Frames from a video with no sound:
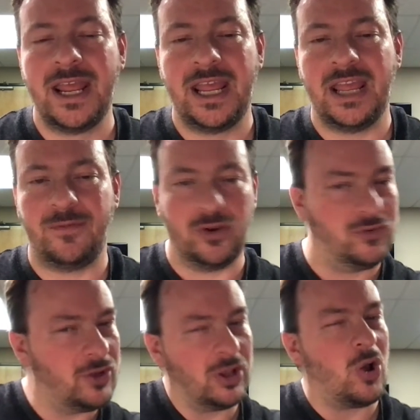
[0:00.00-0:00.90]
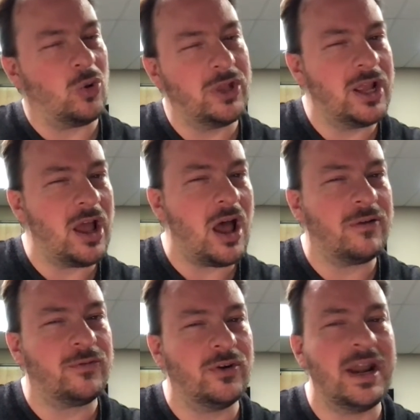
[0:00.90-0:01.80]
If you're still holding off
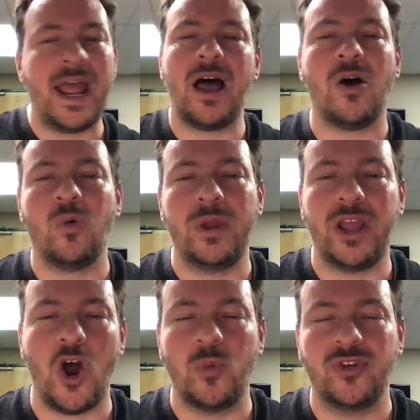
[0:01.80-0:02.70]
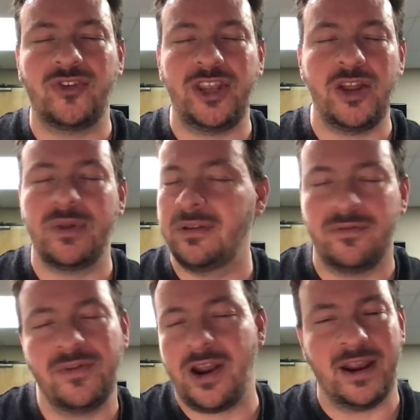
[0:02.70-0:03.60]
for now, we hope to see you in the
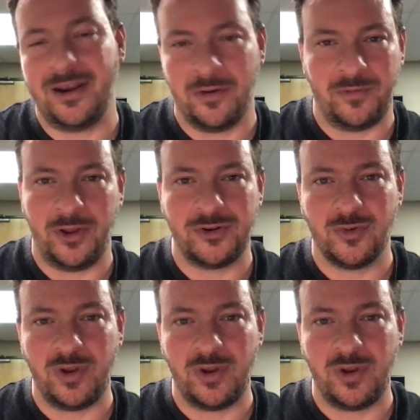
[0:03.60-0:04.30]
very near future.